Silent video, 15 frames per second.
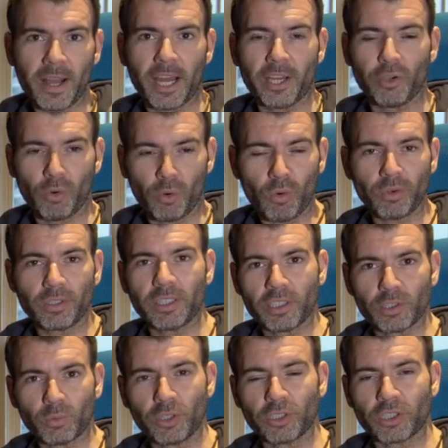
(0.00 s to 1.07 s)
And your
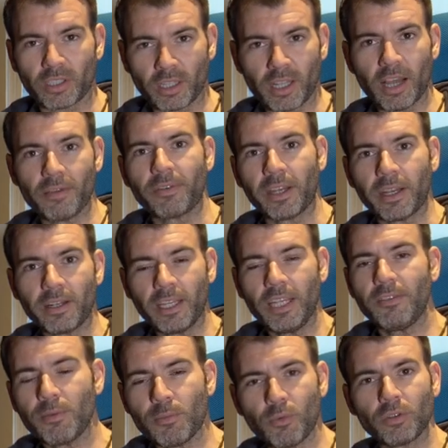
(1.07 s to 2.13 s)
audience will just love it.
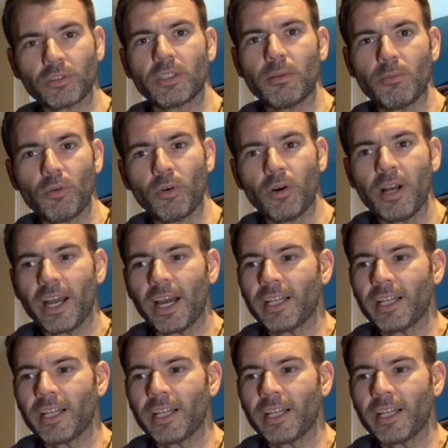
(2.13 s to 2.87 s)
Leave them wanting more.